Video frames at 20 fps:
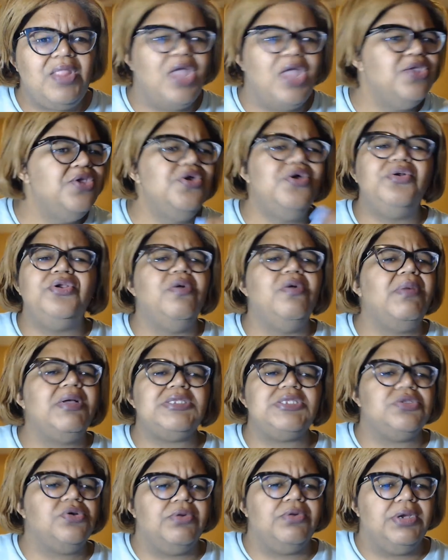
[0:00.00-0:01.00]
You don't know my
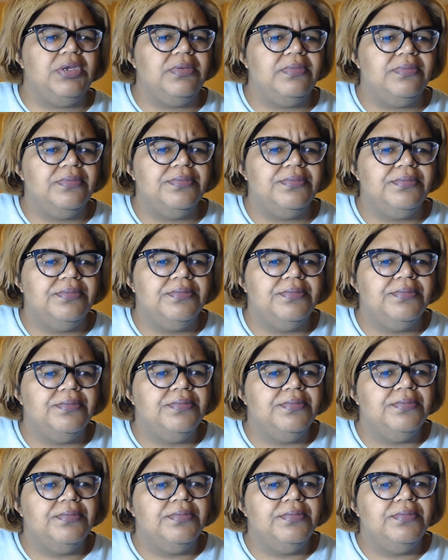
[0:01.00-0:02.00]
story.
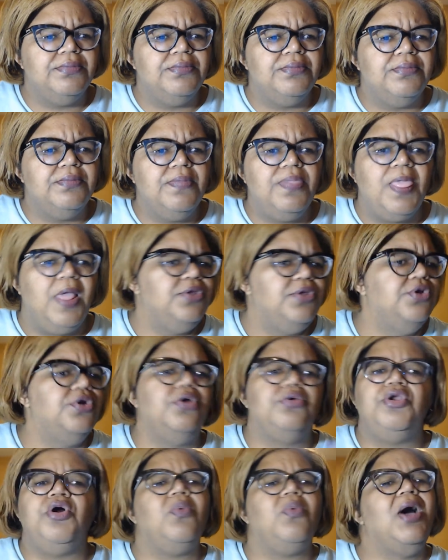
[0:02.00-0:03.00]
You
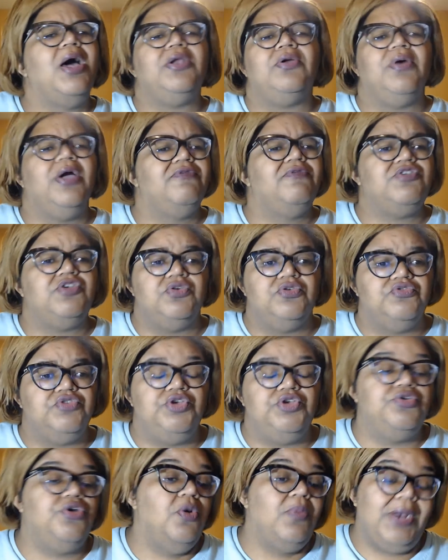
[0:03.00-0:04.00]
don't know why I don't have children.
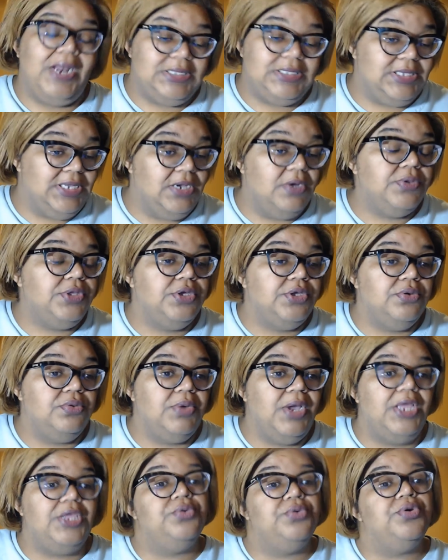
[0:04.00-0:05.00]
You know what I tell you,
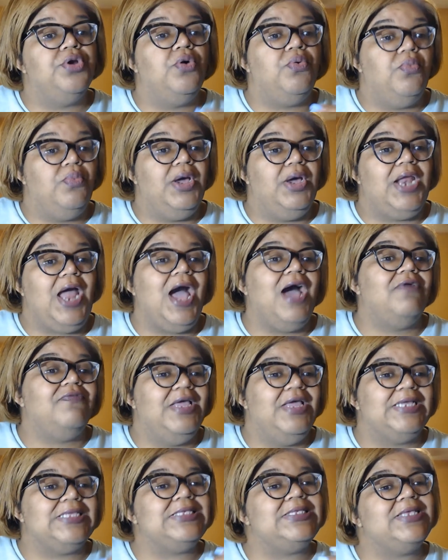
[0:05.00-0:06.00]
and you know what I've
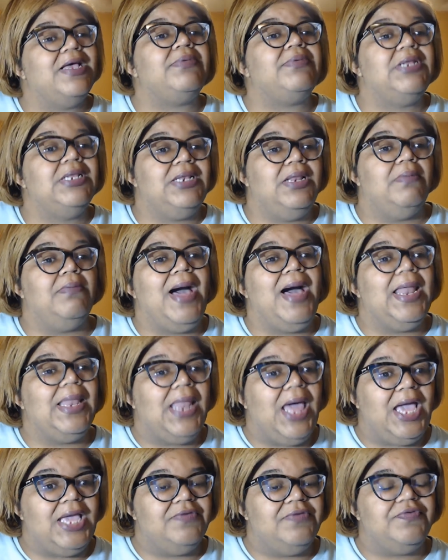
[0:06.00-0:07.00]
accepted in my
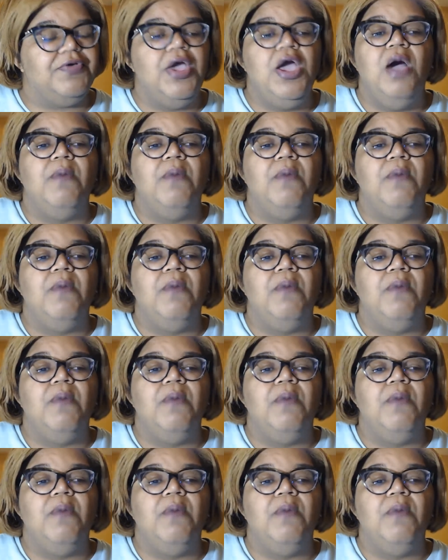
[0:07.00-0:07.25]
life.